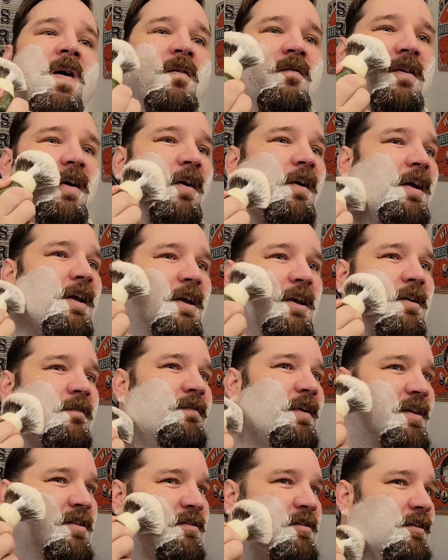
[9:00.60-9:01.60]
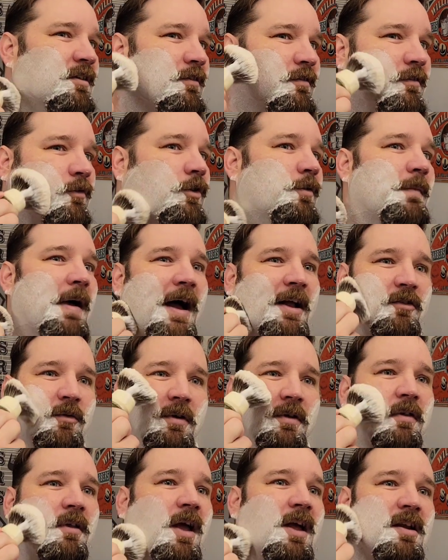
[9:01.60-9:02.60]
Very inoffensive, would match
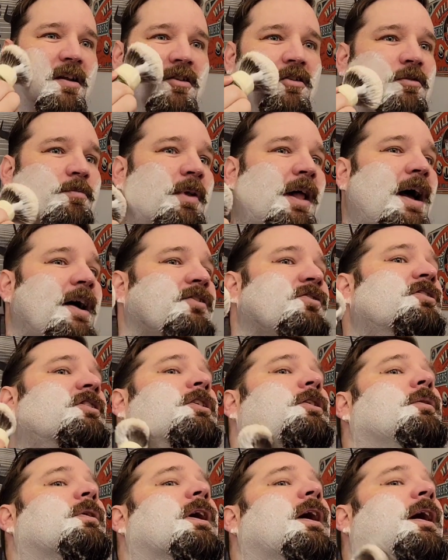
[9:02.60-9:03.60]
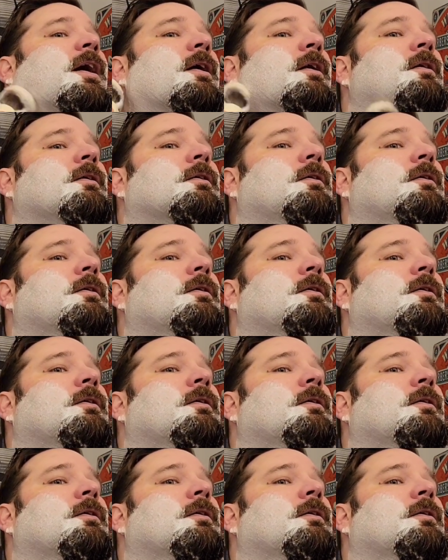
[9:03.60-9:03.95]
with any splash that you've had.